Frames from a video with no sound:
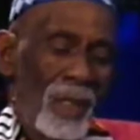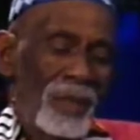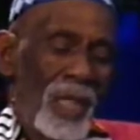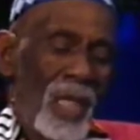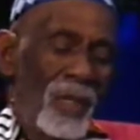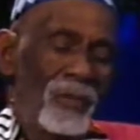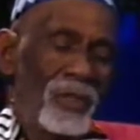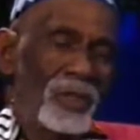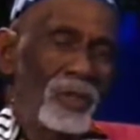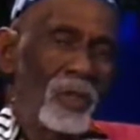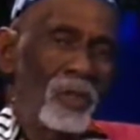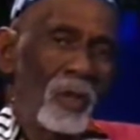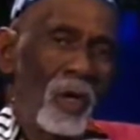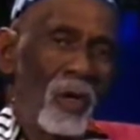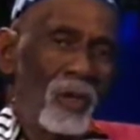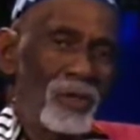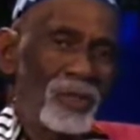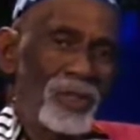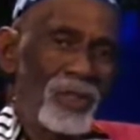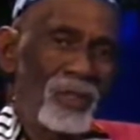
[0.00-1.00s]
there is
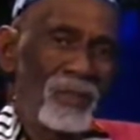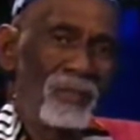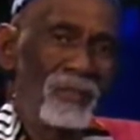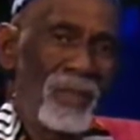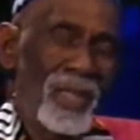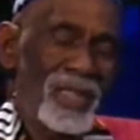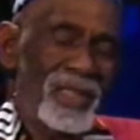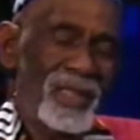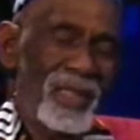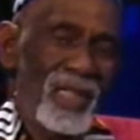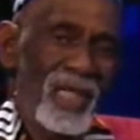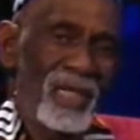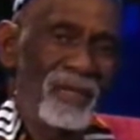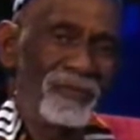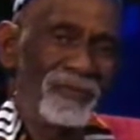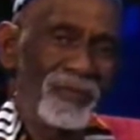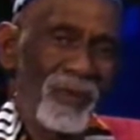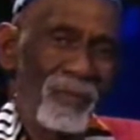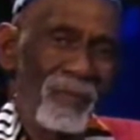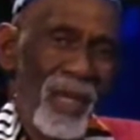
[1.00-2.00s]
gross
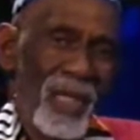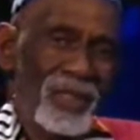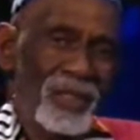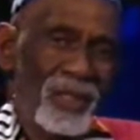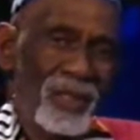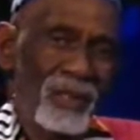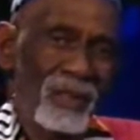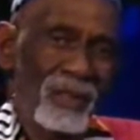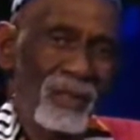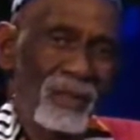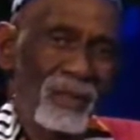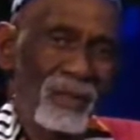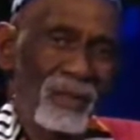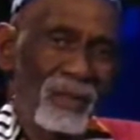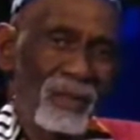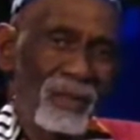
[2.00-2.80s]
misinformation